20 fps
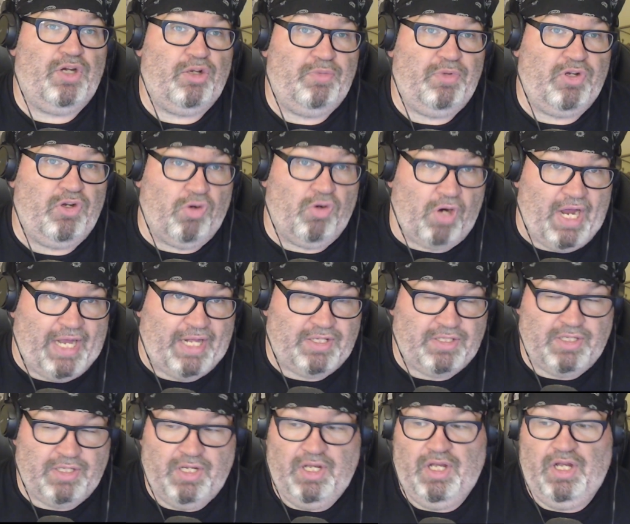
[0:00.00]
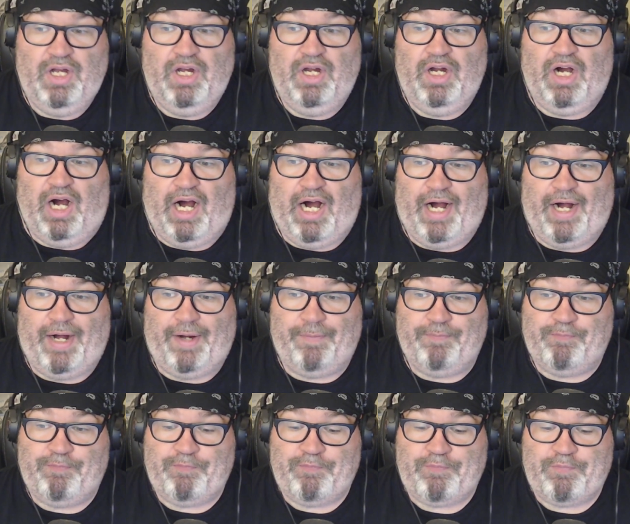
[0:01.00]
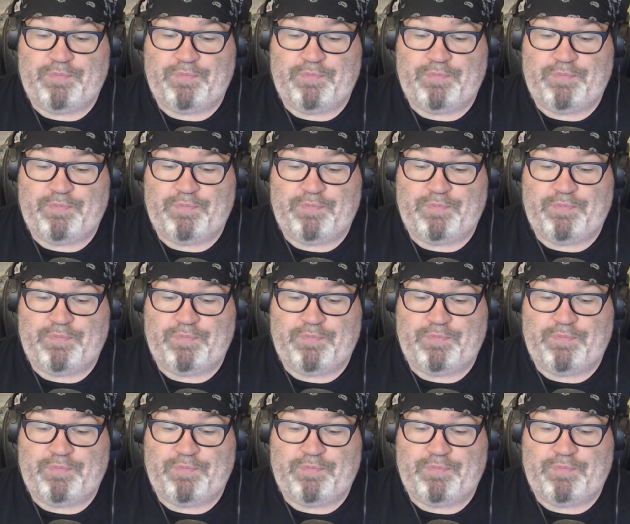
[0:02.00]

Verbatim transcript: it would be great. Um,